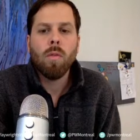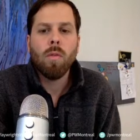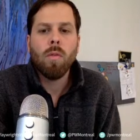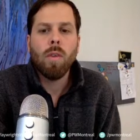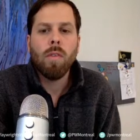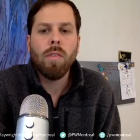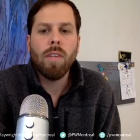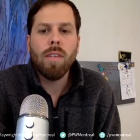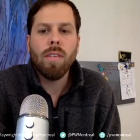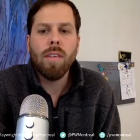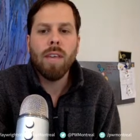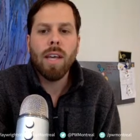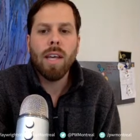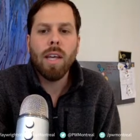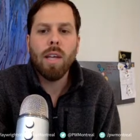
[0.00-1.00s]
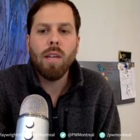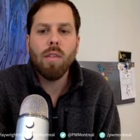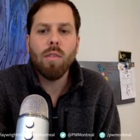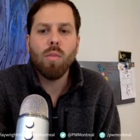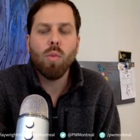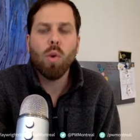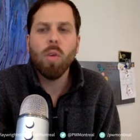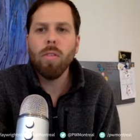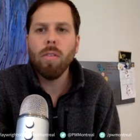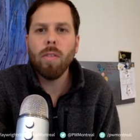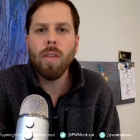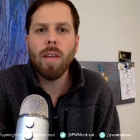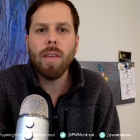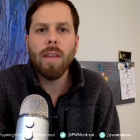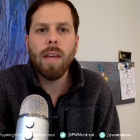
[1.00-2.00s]
Fifteen seconds. Worst
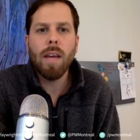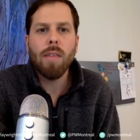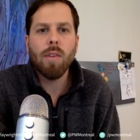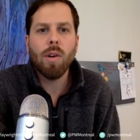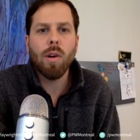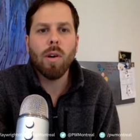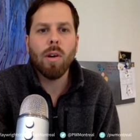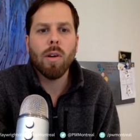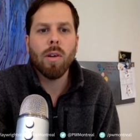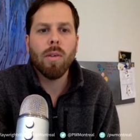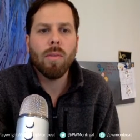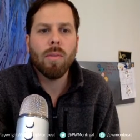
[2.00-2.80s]
thing they ever heard.